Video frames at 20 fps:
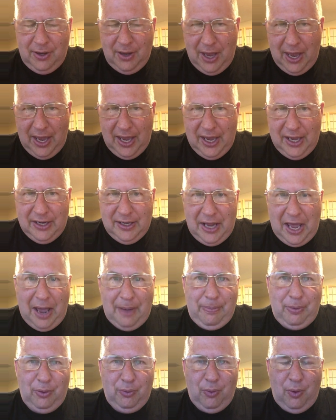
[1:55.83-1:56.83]
and
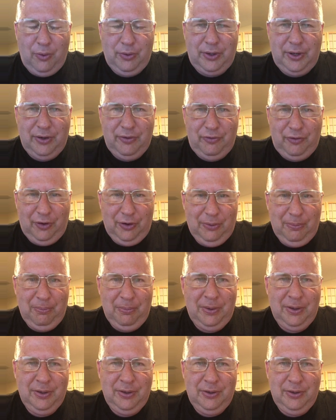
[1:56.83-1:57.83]
Apple won't
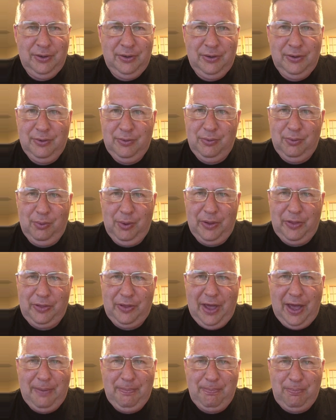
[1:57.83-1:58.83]
confirm what
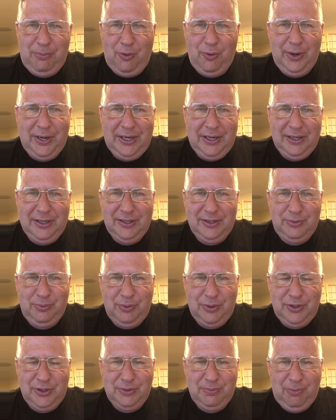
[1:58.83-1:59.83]
that point is,
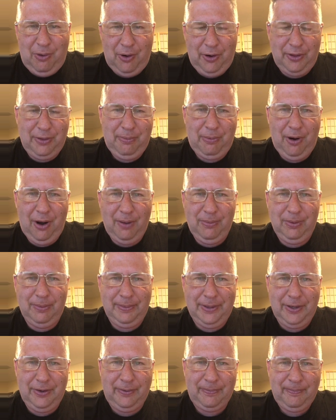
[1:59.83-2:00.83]
which is part of the problem
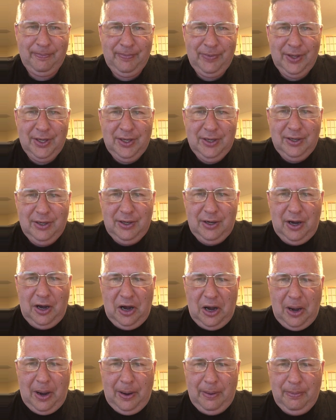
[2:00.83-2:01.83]
here,
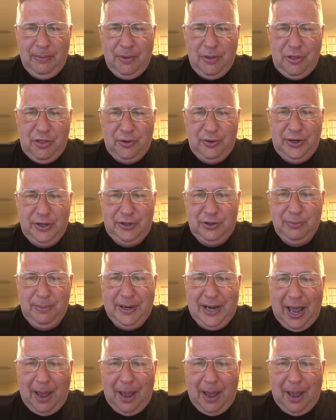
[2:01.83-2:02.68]
32-bit